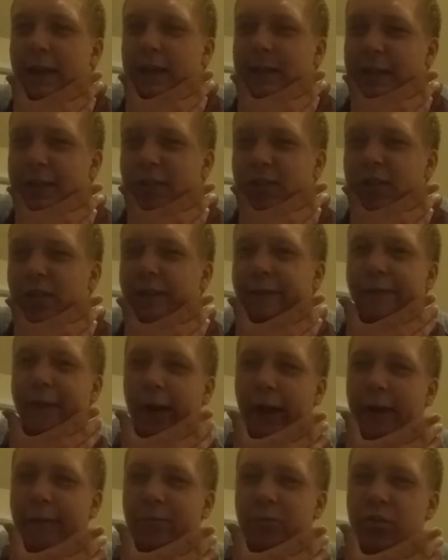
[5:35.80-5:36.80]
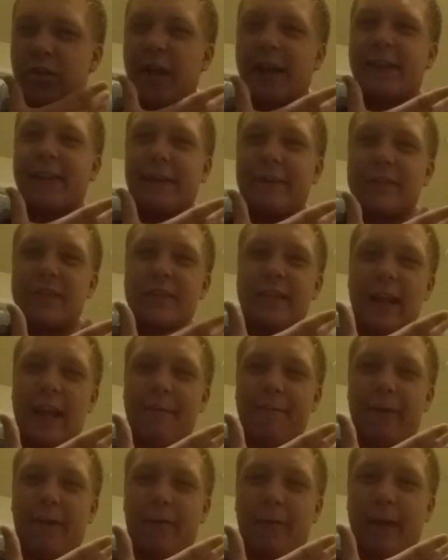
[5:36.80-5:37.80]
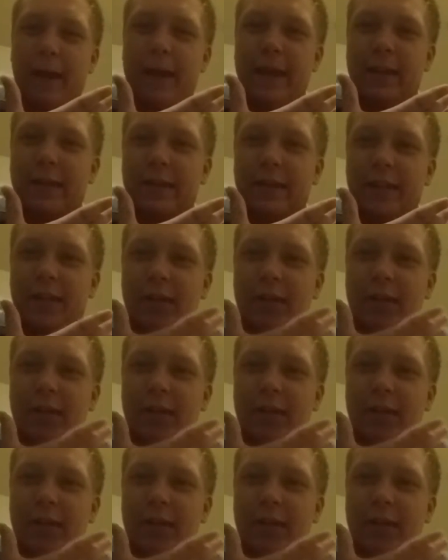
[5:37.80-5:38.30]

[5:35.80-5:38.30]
that's in a very objective statement, right? Like